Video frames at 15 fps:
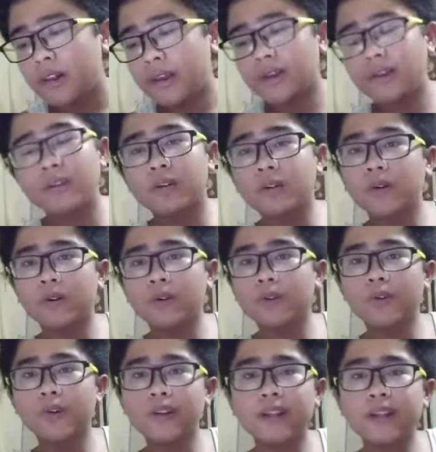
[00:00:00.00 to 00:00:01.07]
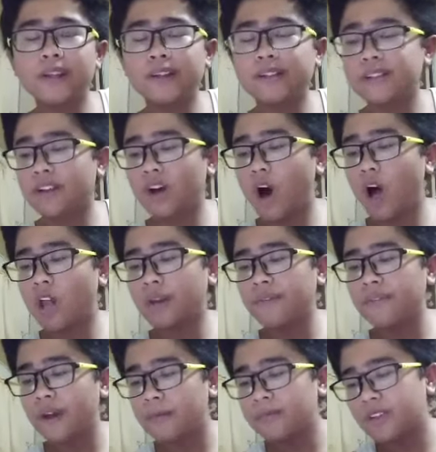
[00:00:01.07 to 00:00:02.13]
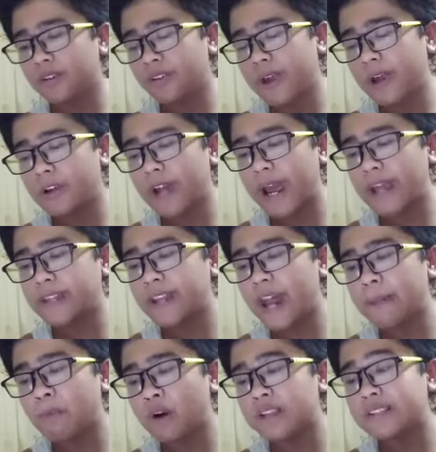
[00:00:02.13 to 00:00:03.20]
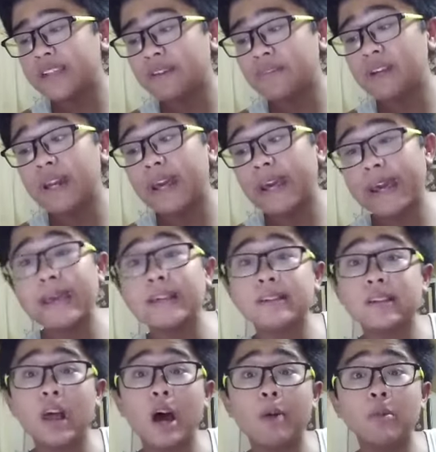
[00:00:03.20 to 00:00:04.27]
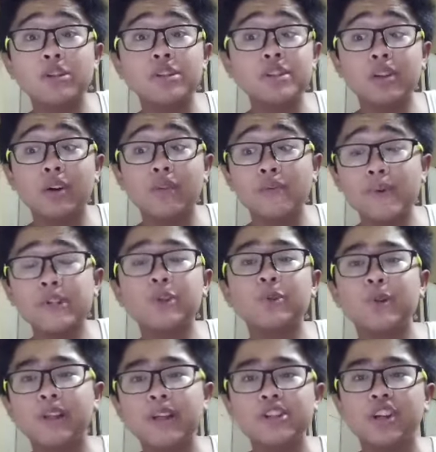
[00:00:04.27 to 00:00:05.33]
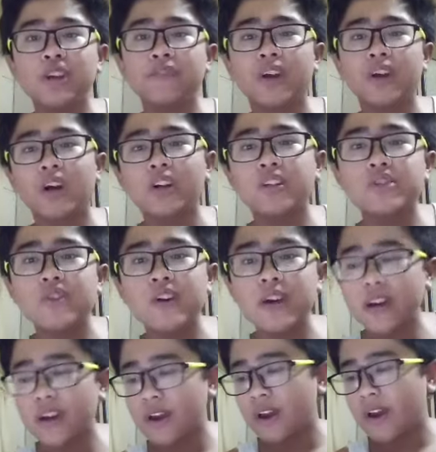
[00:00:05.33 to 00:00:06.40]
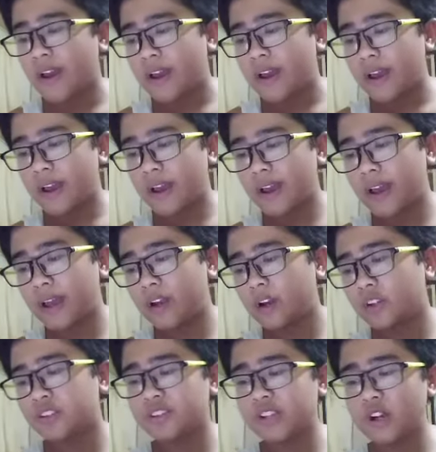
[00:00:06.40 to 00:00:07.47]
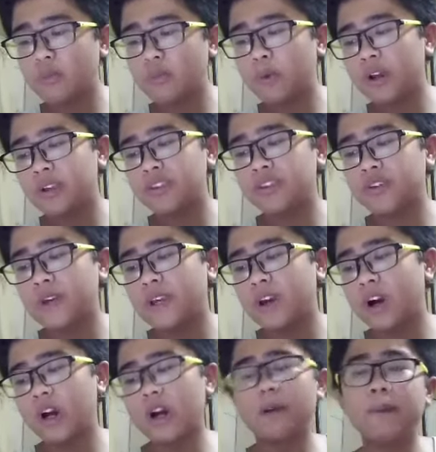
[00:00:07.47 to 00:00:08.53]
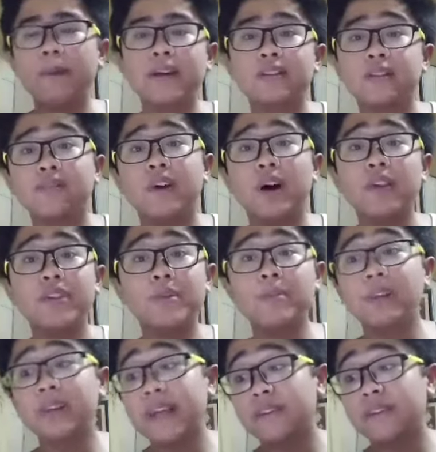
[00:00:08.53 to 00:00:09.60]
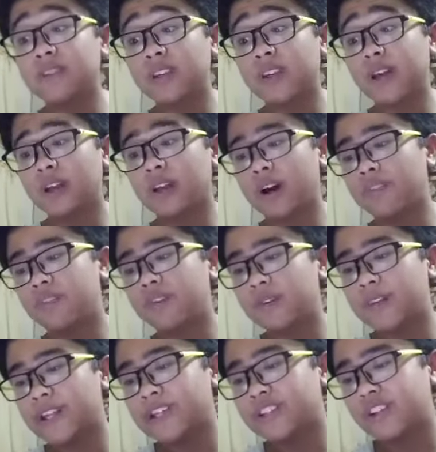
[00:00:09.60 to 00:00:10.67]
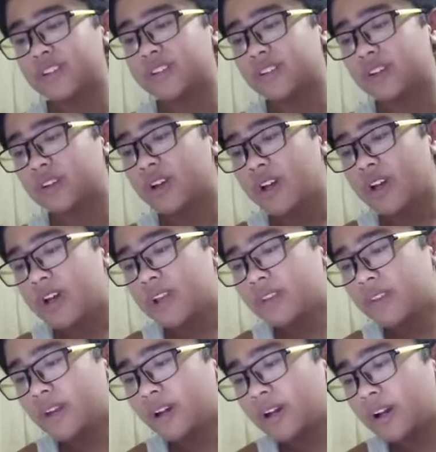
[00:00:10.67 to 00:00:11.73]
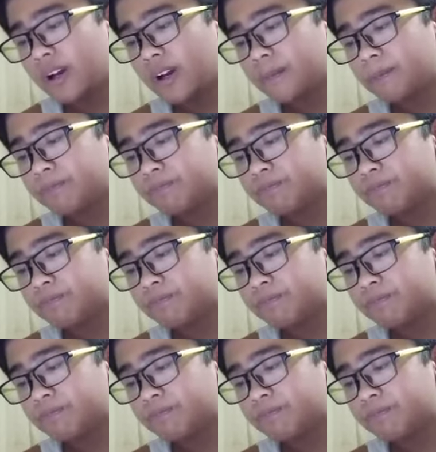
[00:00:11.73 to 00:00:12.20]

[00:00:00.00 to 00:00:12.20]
Like really, that's all of them. So they are 99.7 Islam, which is the official religion of the country. and also 0.3 are a mix of other beliefs and other religions. So the